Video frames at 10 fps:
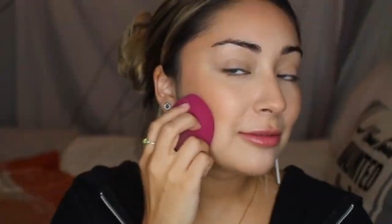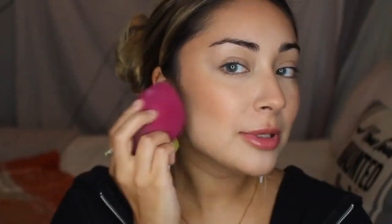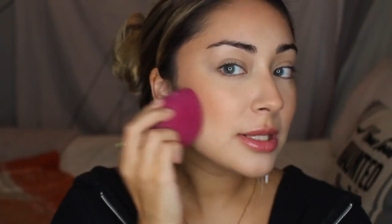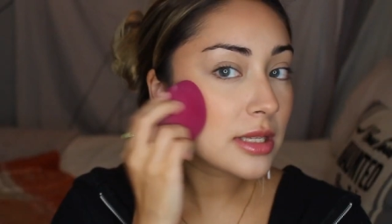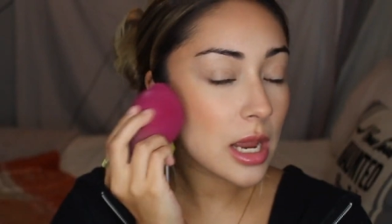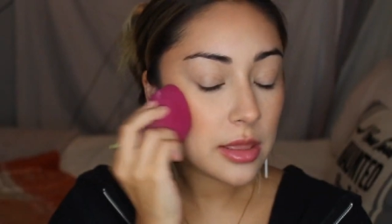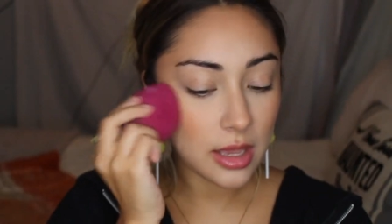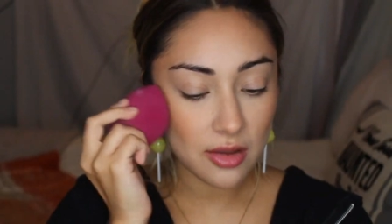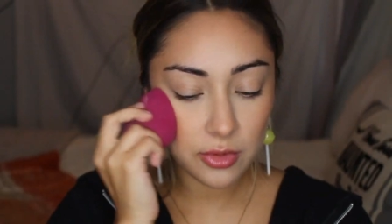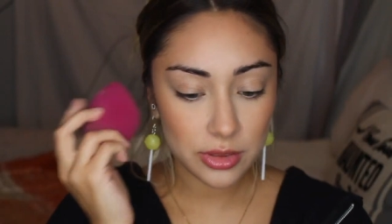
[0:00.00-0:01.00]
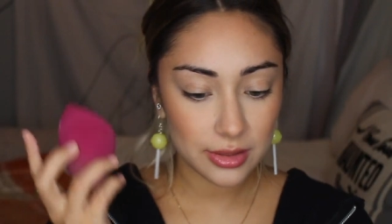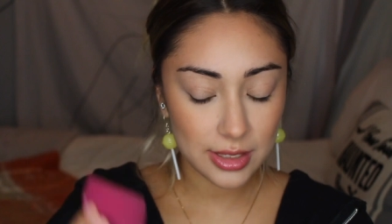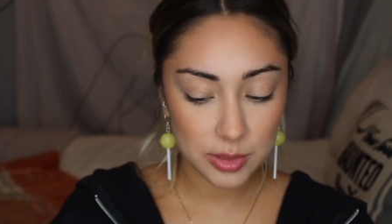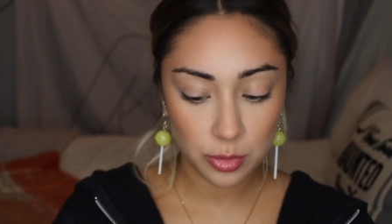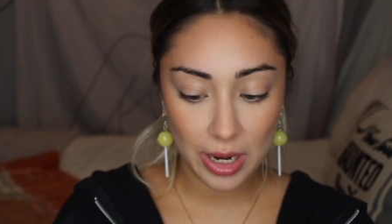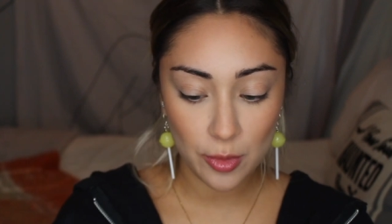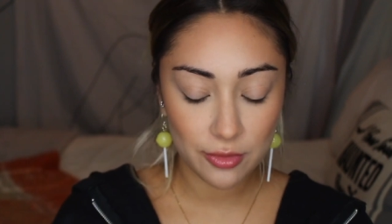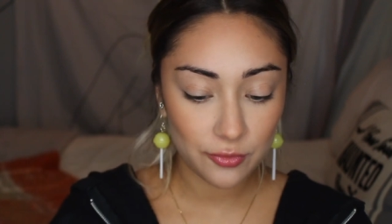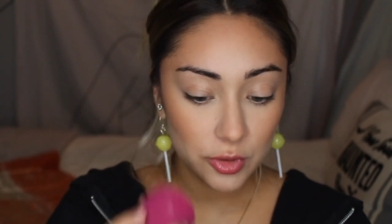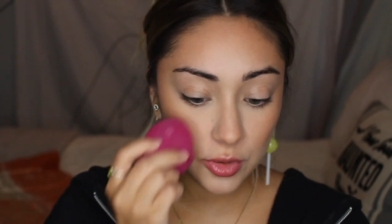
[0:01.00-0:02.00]
will say that everything that's primer
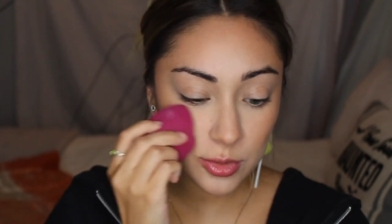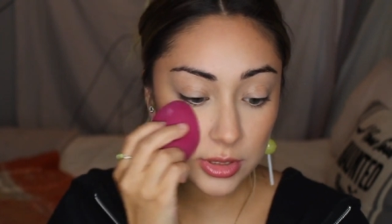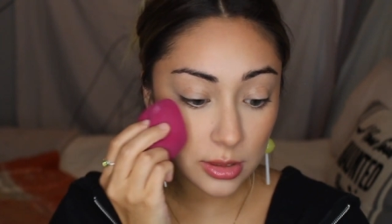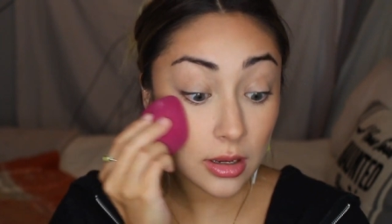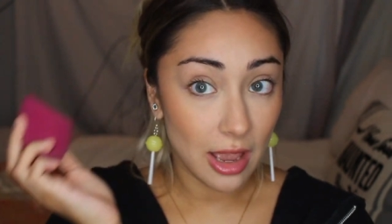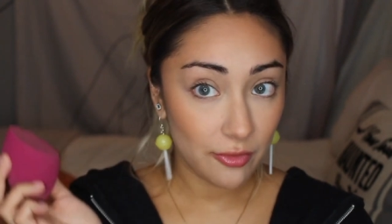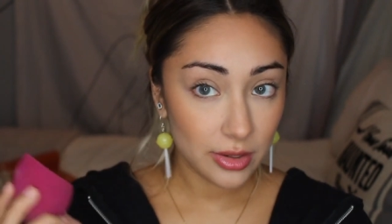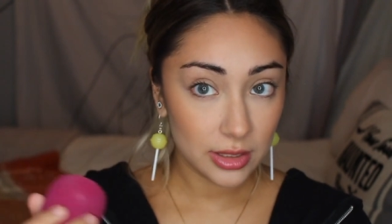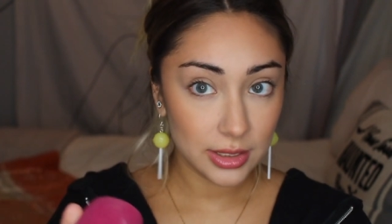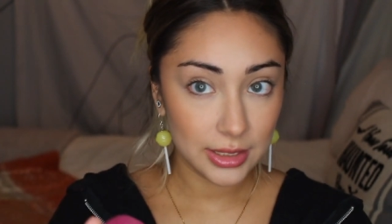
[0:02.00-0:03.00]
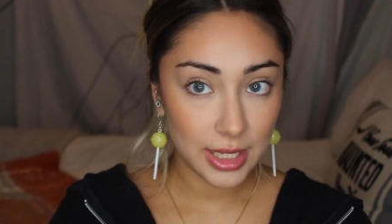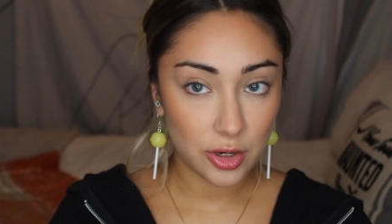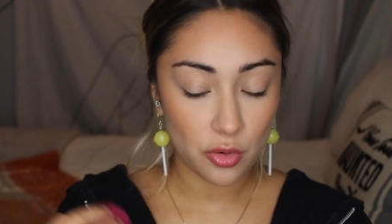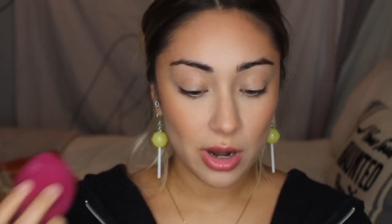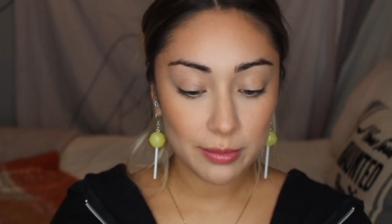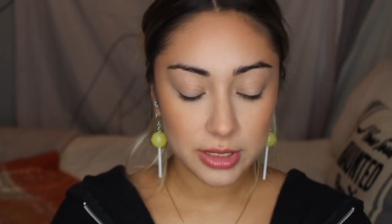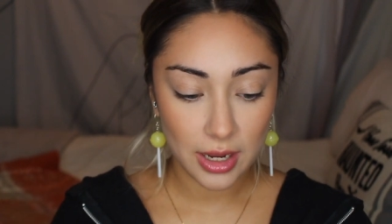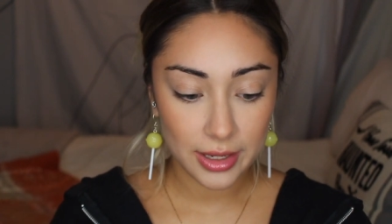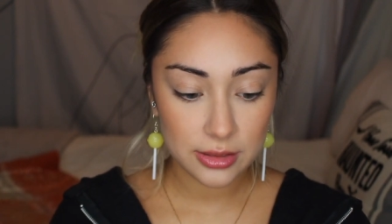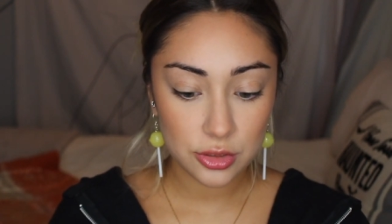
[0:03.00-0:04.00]
infused definitely like grabs
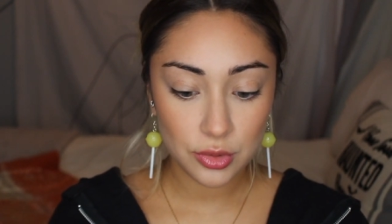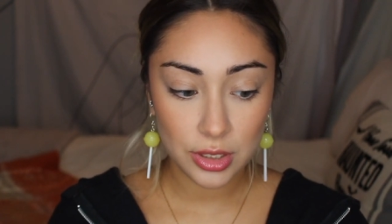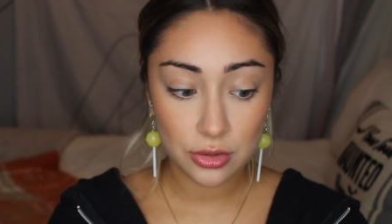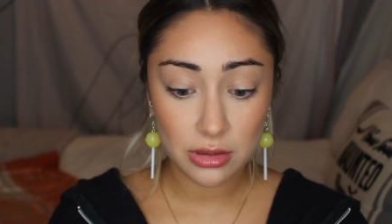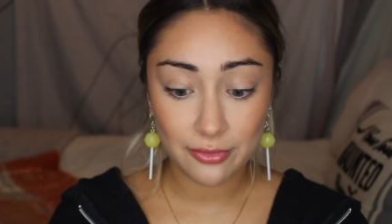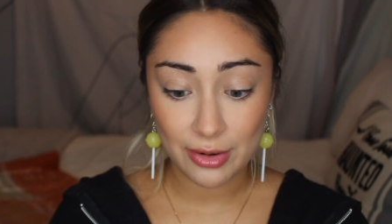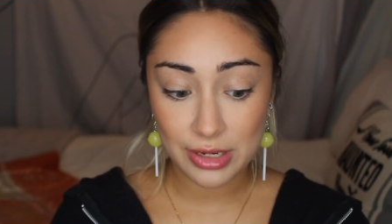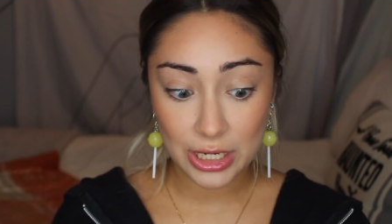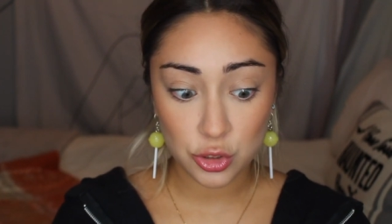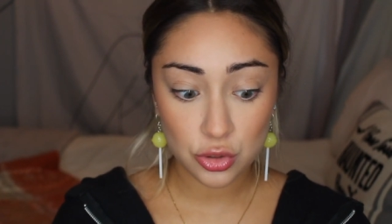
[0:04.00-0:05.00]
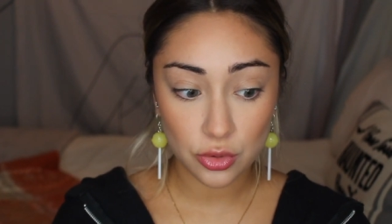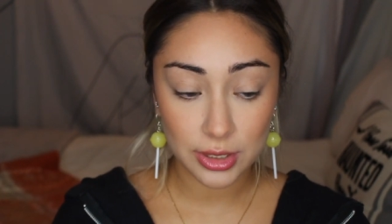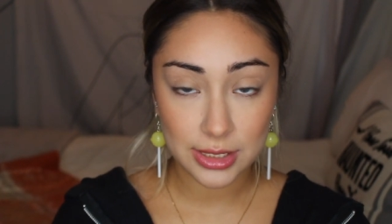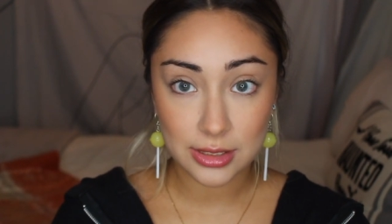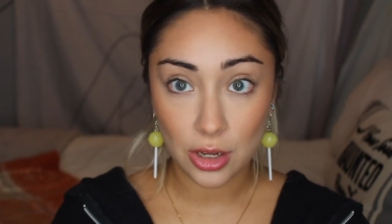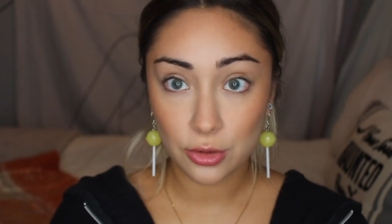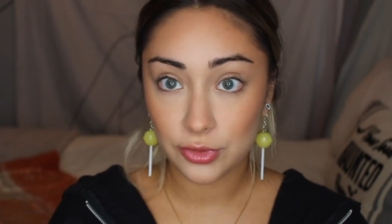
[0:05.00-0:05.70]
on to either the foundation or itself.